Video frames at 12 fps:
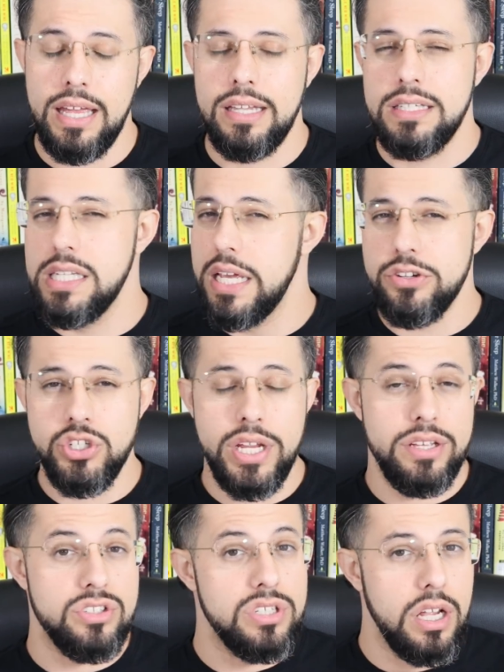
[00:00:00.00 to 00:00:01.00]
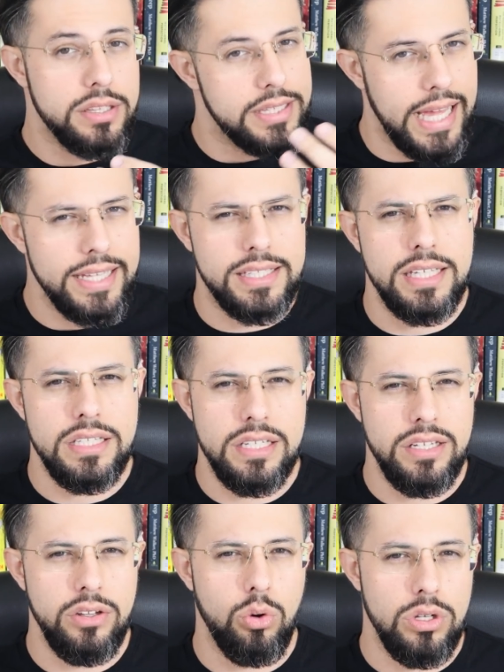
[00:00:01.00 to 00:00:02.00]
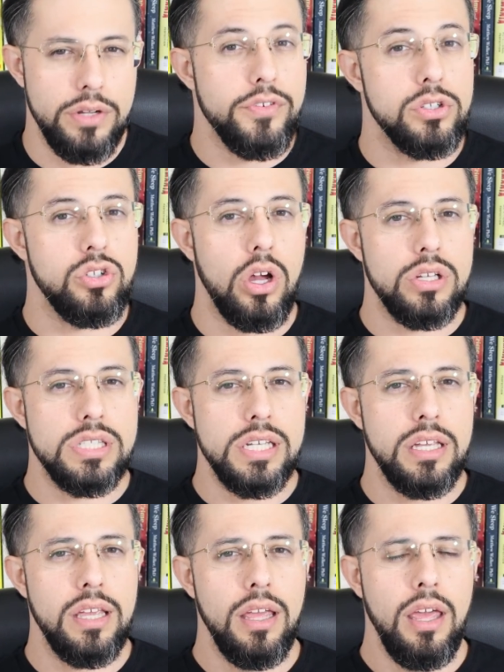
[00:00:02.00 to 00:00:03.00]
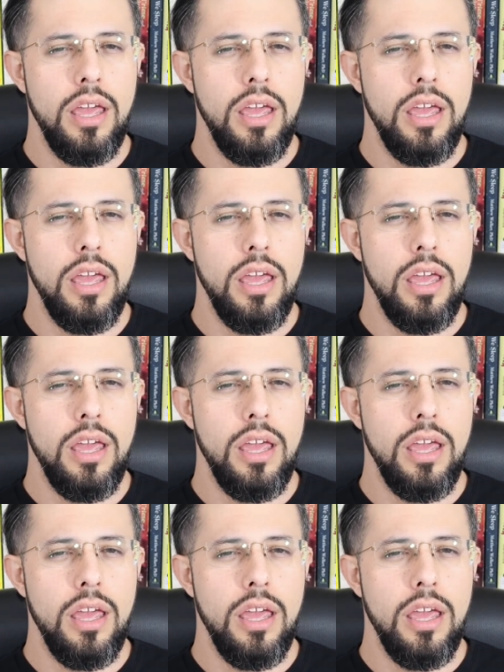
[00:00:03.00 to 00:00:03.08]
and DHA is not that kidney or liver toxic,